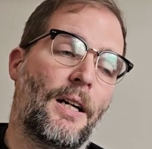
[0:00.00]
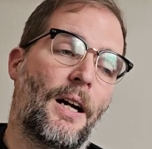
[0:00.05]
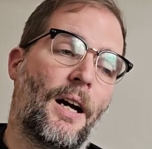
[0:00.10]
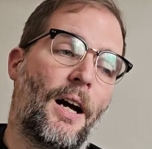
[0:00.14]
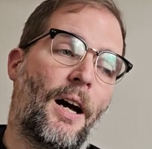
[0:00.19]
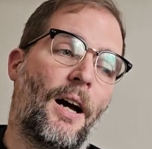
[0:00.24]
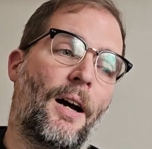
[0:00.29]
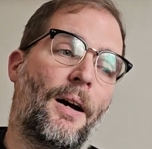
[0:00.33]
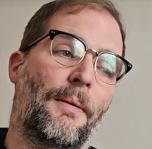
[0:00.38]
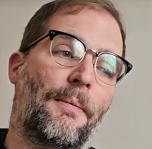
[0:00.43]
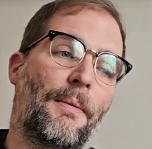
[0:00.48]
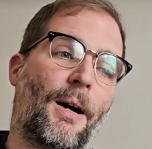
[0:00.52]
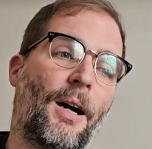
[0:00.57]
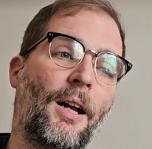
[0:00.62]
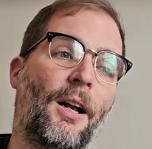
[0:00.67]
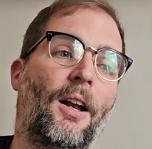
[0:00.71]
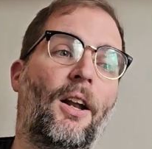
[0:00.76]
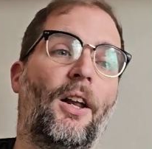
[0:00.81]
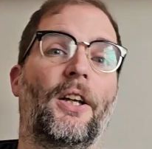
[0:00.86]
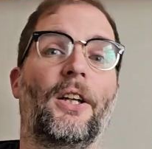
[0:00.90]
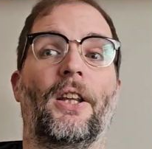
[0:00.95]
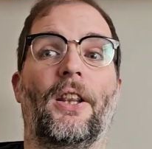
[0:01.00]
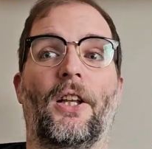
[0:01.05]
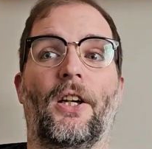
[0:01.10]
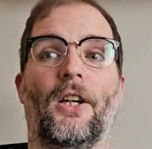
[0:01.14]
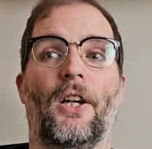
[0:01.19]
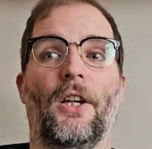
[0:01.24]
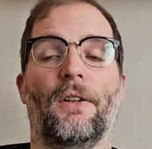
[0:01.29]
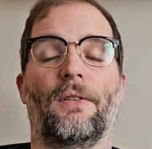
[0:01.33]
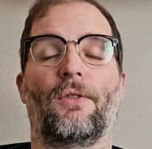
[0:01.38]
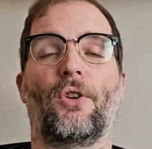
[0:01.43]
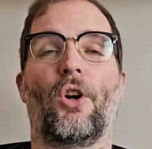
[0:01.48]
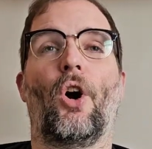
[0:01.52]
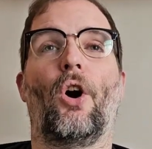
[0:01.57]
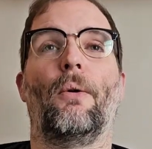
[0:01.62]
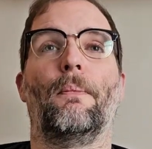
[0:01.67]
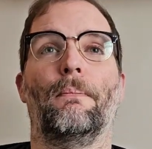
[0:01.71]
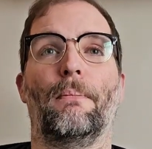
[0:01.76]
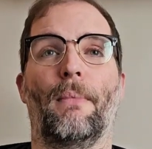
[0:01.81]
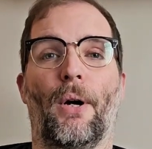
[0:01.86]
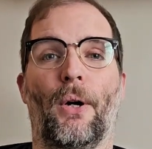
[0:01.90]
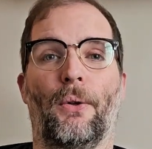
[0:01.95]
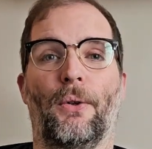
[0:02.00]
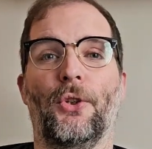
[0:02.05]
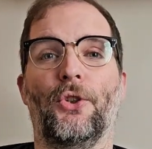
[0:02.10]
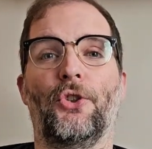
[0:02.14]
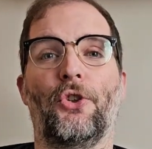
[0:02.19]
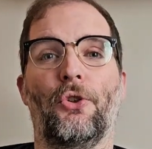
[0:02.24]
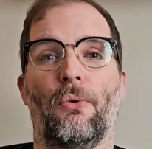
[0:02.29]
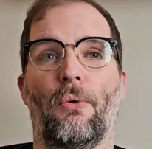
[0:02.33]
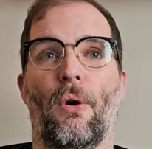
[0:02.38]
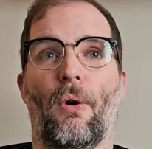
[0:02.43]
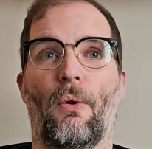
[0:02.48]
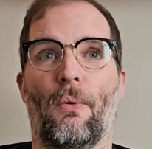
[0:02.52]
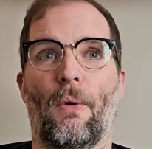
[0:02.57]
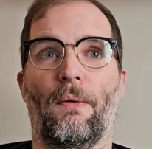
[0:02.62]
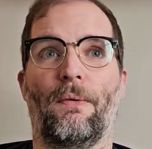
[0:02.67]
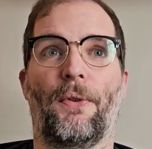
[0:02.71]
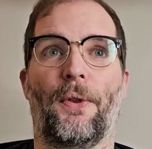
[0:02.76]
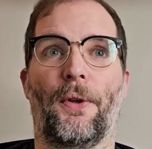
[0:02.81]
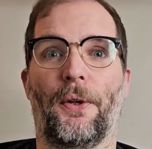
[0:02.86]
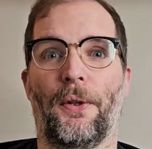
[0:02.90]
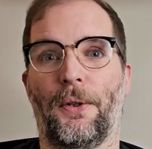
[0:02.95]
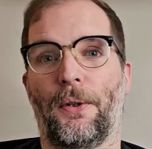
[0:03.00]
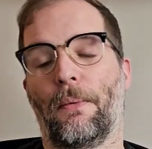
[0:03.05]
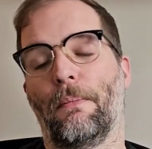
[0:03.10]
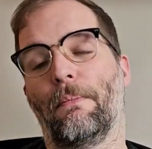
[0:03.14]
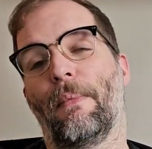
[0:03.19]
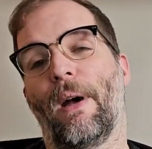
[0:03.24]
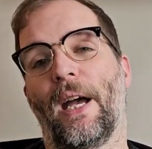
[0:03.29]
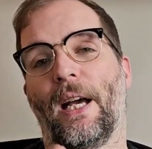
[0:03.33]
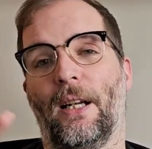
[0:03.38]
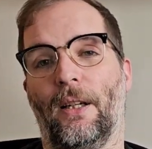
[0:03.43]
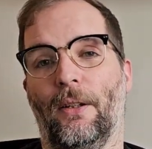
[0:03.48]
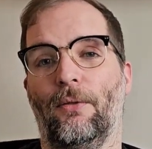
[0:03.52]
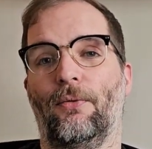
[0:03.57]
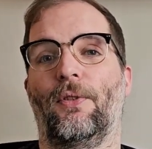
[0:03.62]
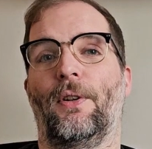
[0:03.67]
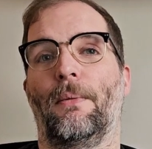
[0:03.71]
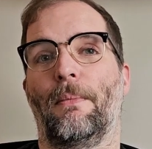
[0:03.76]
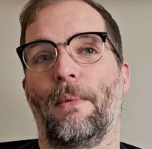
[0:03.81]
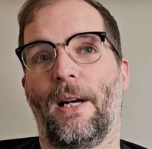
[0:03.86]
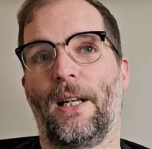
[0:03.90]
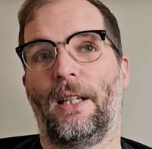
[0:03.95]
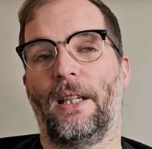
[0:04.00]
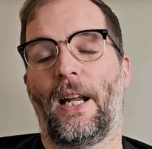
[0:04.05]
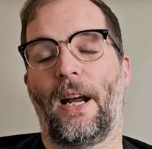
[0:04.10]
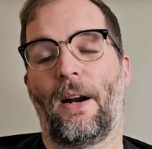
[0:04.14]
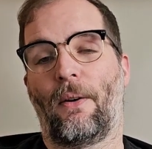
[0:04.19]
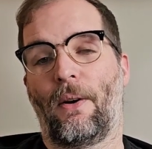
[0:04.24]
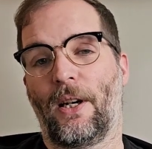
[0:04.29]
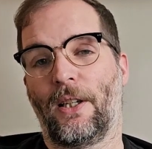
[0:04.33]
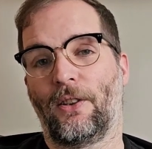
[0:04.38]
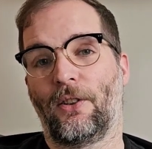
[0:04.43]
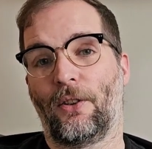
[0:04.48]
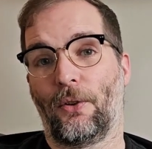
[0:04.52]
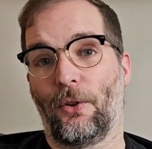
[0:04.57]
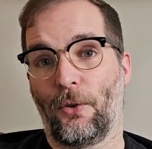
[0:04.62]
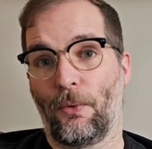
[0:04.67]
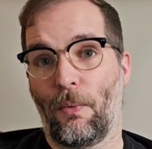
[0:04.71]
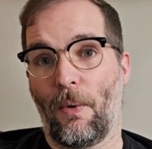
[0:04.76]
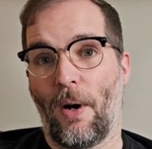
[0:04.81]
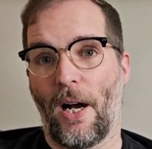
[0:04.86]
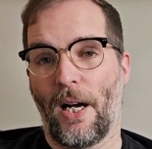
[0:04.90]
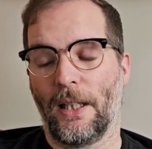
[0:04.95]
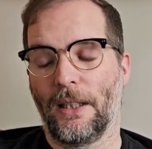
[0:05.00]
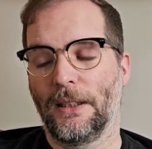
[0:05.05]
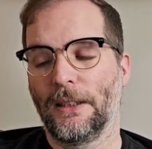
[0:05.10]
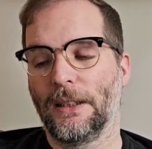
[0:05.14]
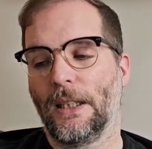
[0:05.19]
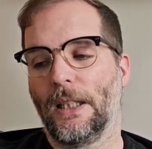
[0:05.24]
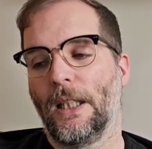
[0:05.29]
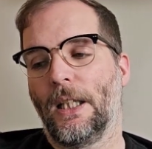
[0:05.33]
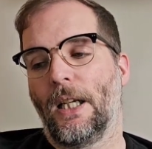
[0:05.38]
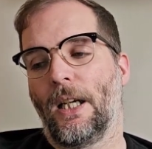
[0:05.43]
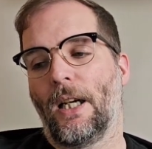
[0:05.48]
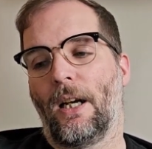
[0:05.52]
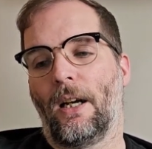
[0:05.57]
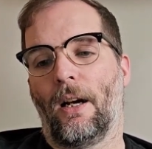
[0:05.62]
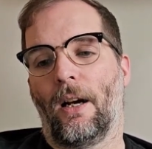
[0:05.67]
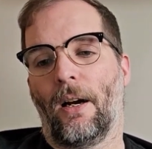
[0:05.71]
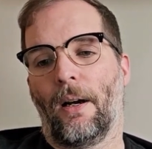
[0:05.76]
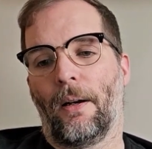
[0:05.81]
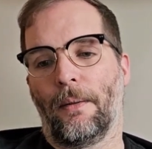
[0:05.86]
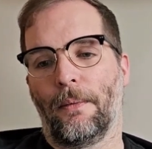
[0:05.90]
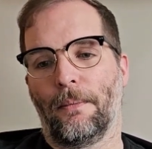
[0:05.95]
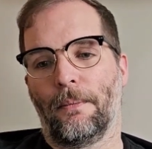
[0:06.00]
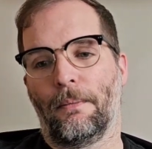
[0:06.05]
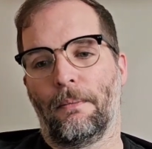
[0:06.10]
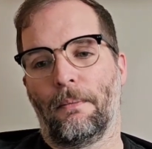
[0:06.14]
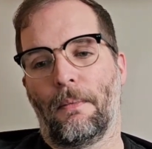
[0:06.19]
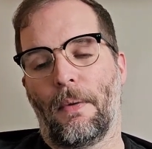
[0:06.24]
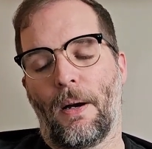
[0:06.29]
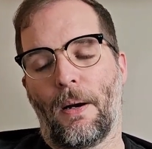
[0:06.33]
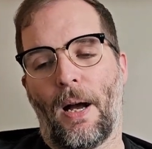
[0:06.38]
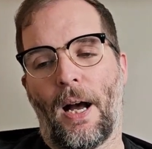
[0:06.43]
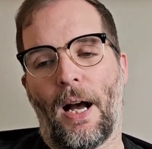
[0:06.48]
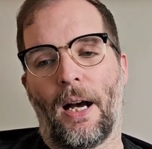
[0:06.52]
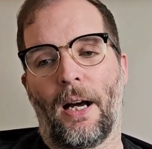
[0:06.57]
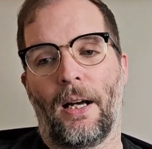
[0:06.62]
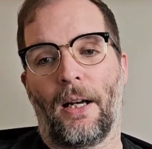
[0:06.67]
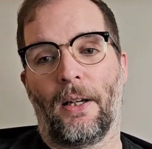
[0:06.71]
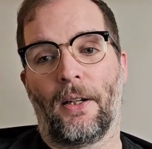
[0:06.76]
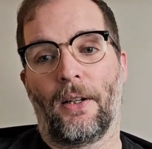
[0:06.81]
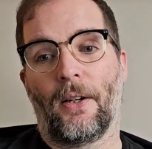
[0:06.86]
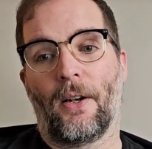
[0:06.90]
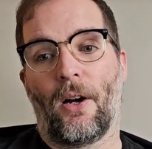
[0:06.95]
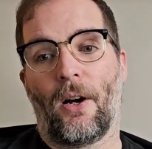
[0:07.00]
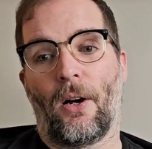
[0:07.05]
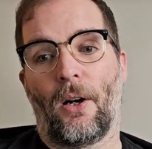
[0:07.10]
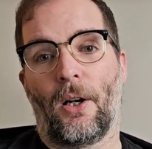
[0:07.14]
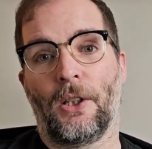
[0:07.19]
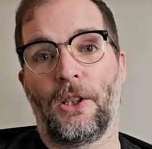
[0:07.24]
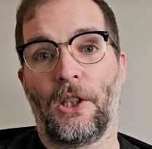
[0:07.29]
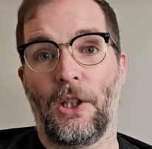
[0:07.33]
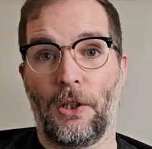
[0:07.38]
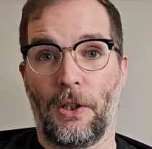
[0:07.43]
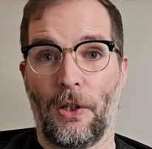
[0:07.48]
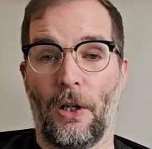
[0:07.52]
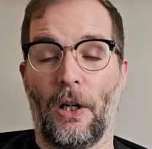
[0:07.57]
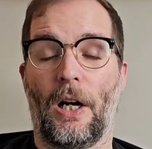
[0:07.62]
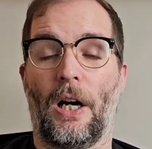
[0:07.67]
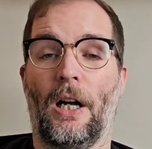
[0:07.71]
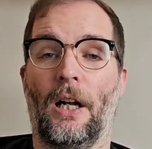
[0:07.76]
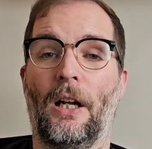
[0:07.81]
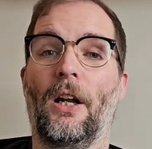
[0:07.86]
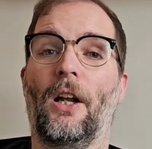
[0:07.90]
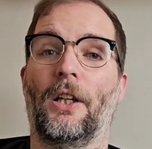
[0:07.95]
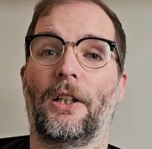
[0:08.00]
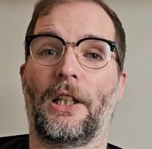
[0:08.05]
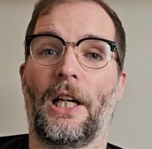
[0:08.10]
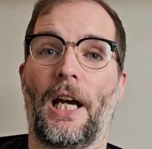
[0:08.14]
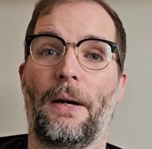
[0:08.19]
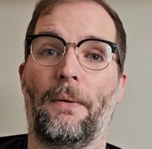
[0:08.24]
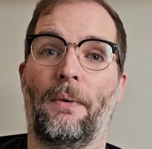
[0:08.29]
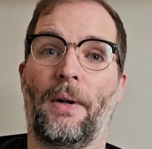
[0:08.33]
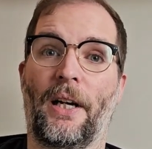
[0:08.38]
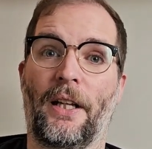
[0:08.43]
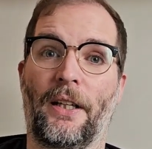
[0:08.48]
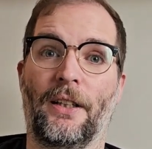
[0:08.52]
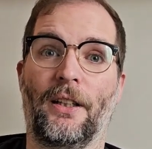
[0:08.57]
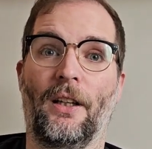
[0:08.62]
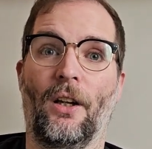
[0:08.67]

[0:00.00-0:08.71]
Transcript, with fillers: Um, I like the kind of combo, the duo of the, the male and female narrator as well. Um, and I did, I like Kate Reading a